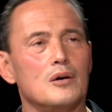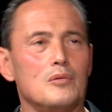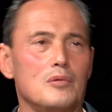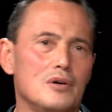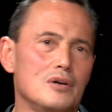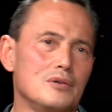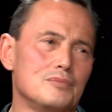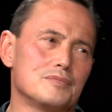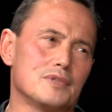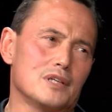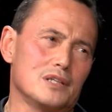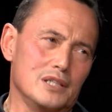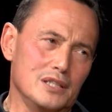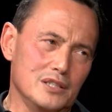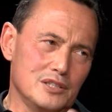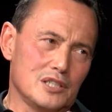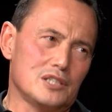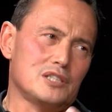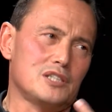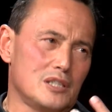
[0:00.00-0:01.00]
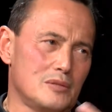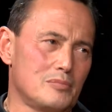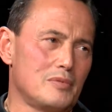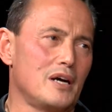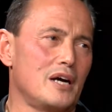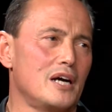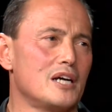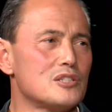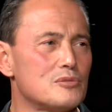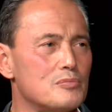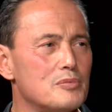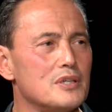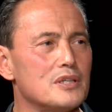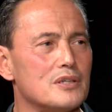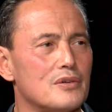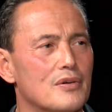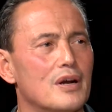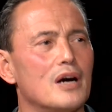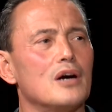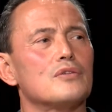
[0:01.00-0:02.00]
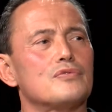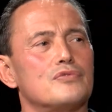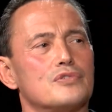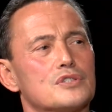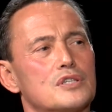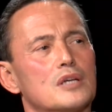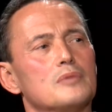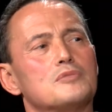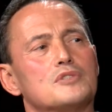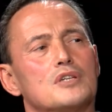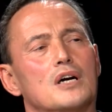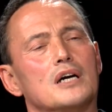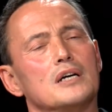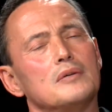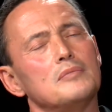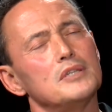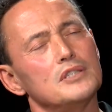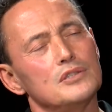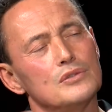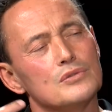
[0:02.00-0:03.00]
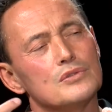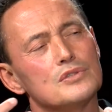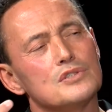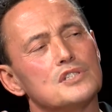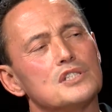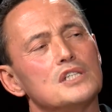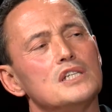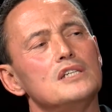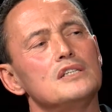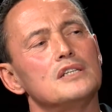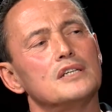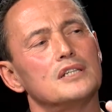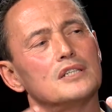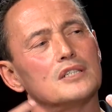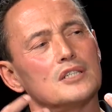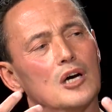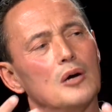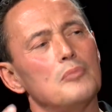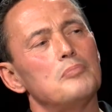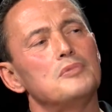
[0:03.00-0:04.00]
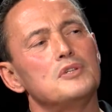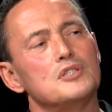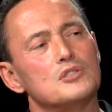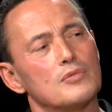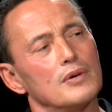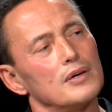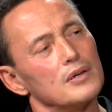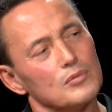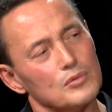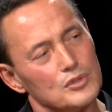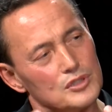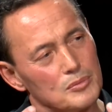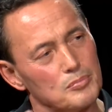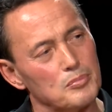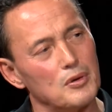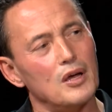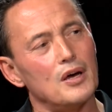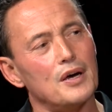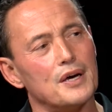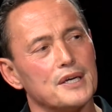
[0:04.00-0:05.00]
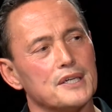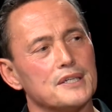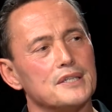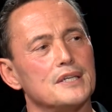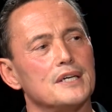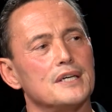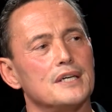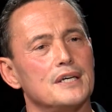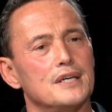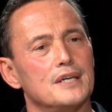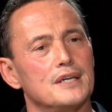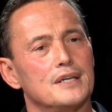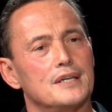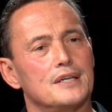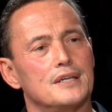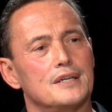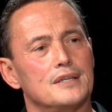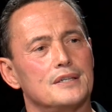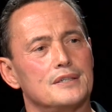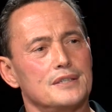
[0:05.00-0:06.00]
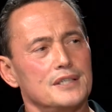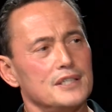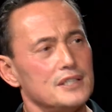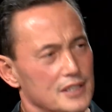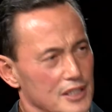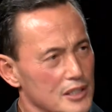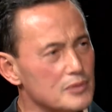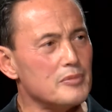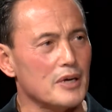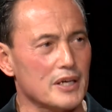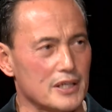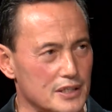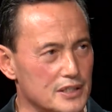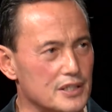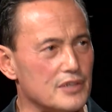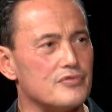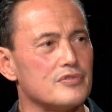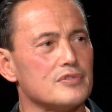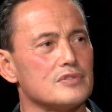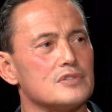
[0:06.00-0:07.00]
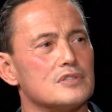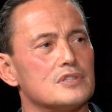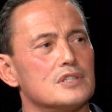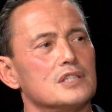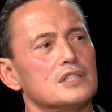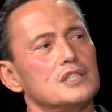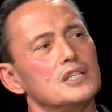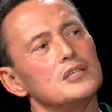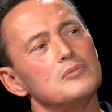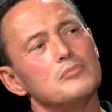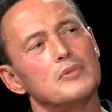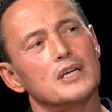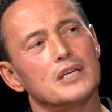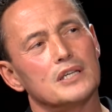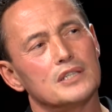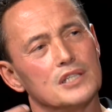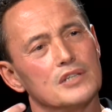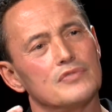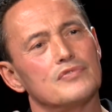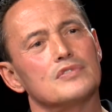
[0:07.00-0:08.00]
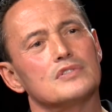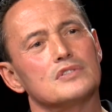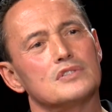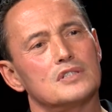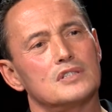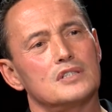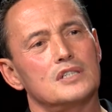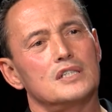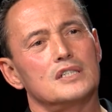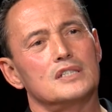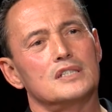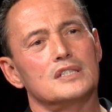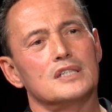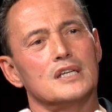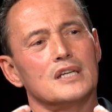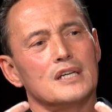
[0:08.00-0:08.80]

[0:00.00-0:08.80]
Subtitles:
Well, Lean Six Sigma has been around for some time, and you can see that in companies where it was applied, it did make a difference. It did make a difference in